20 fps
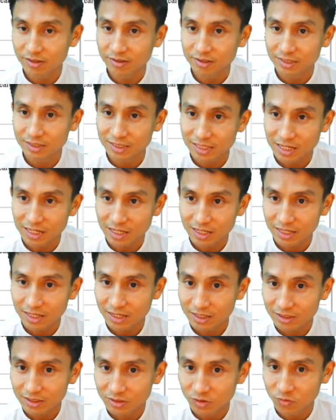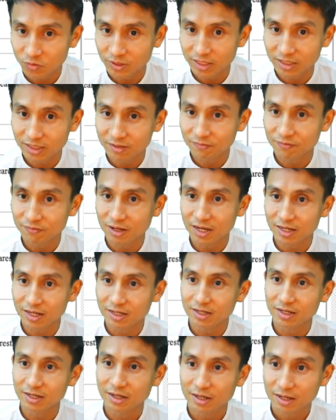The d here, so we need to find,
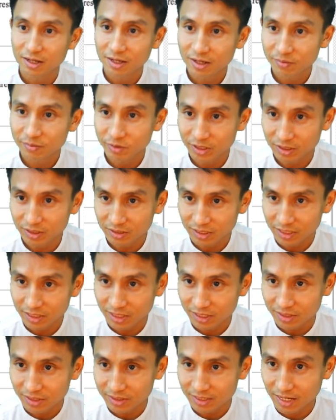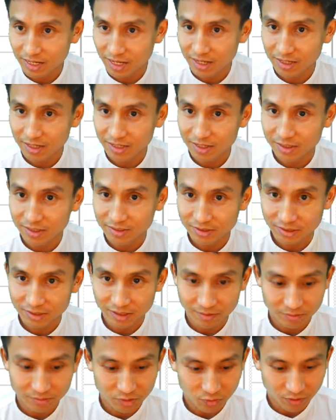because in year 10 it's
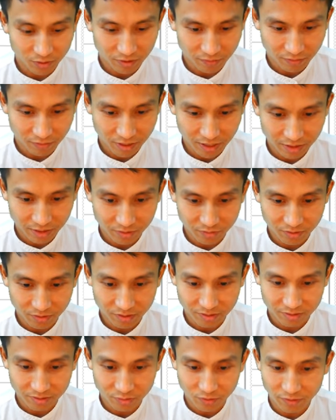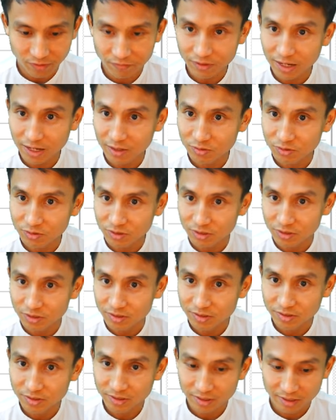12,000.
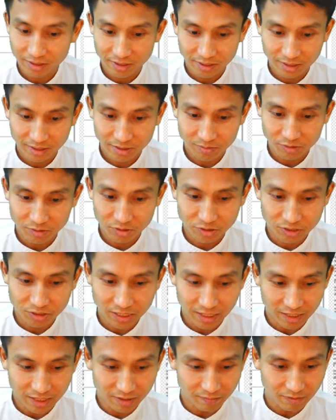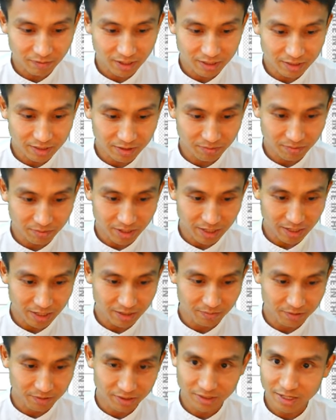Just checking if I didn't make any
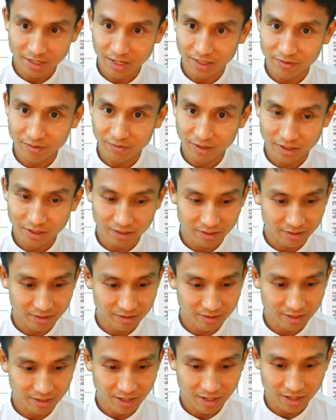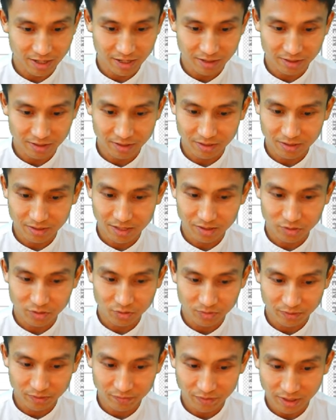mistake, right? And that should
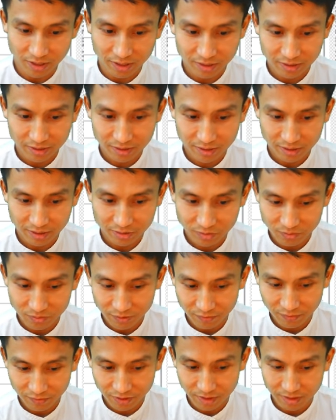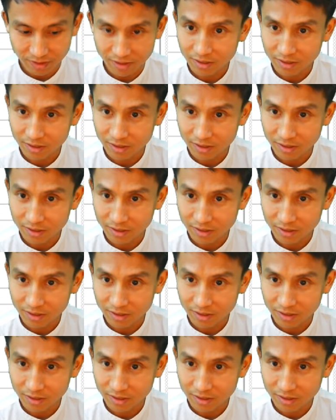be fine. That should be fine.